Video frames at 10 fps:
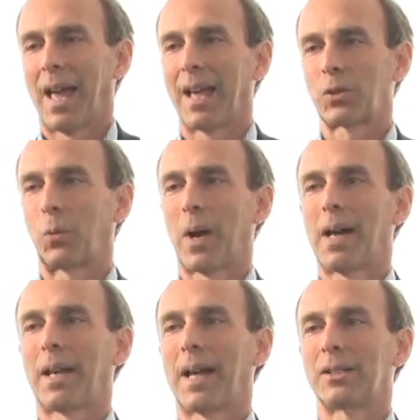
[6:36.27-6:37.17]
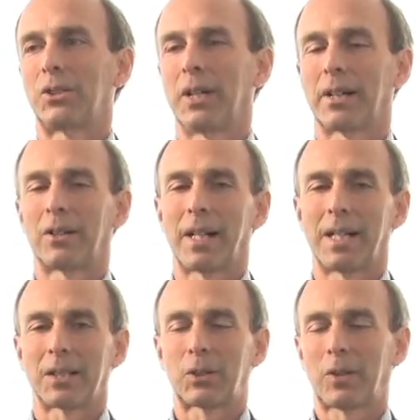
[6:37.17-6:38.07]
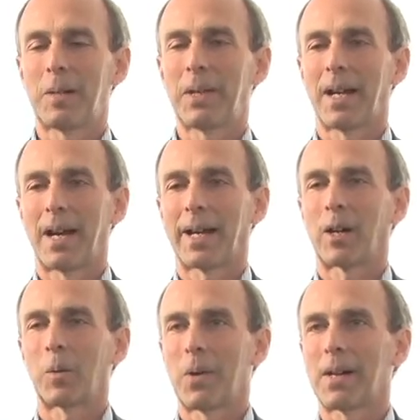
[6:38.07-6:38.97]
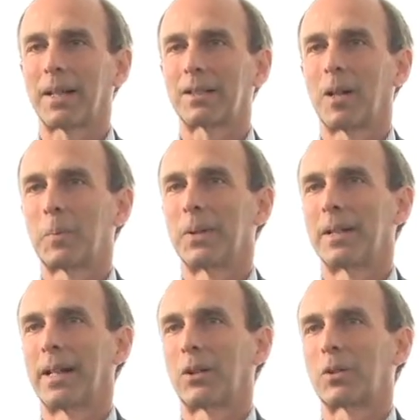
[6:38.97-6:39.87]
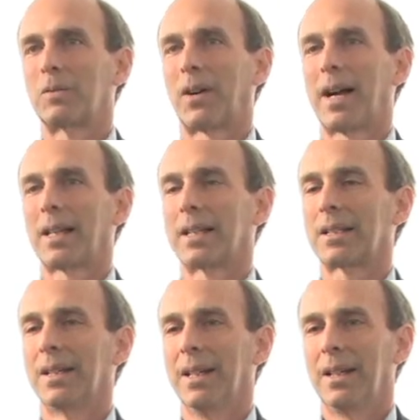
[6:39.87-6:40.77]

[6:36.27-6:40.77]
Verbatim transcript: as well as generate extremely high harmonics up into the ultraviolet.